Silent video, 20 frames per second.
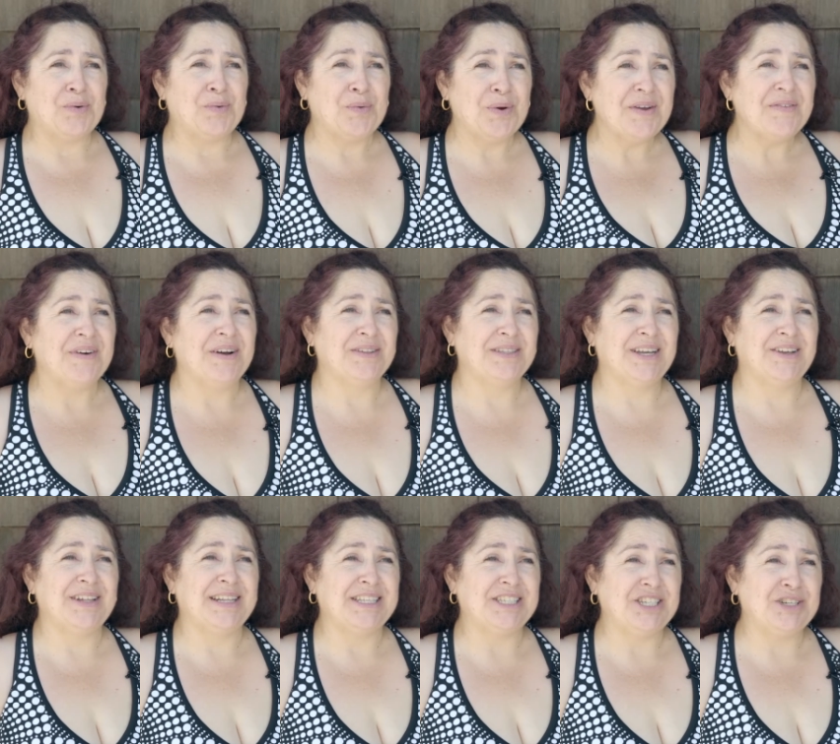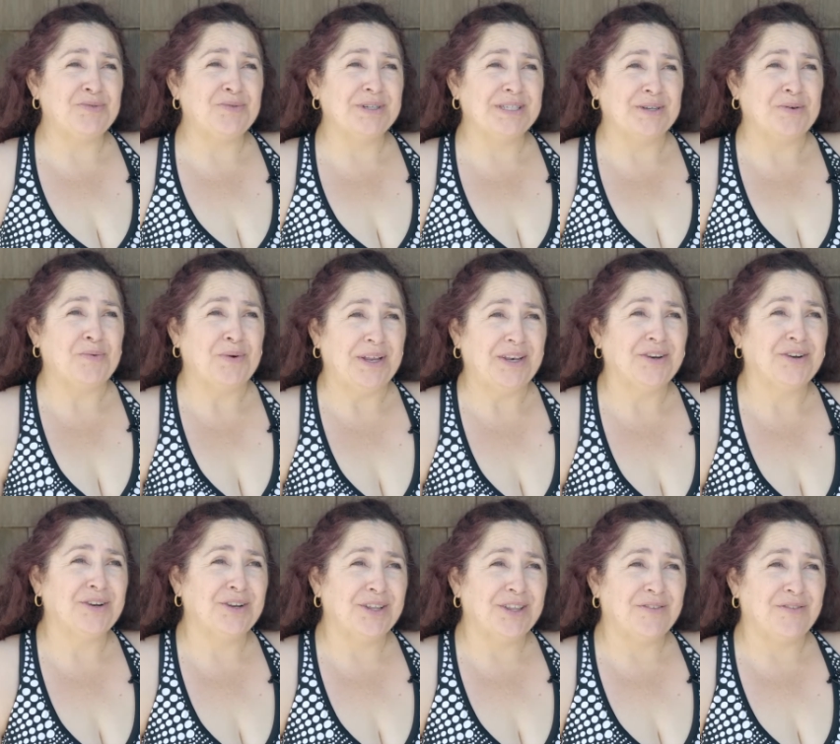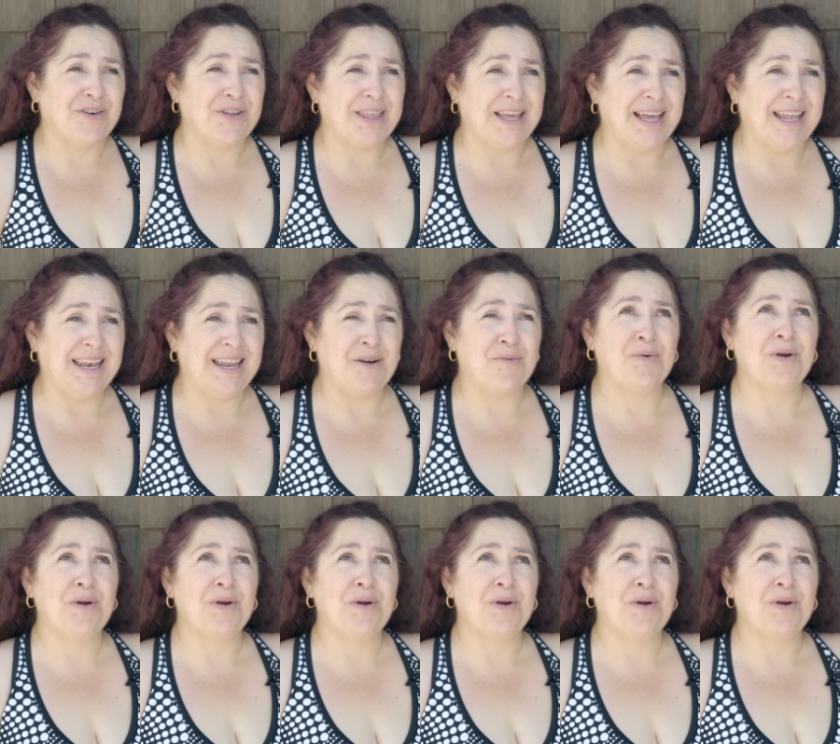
we found out that she was a winner for that.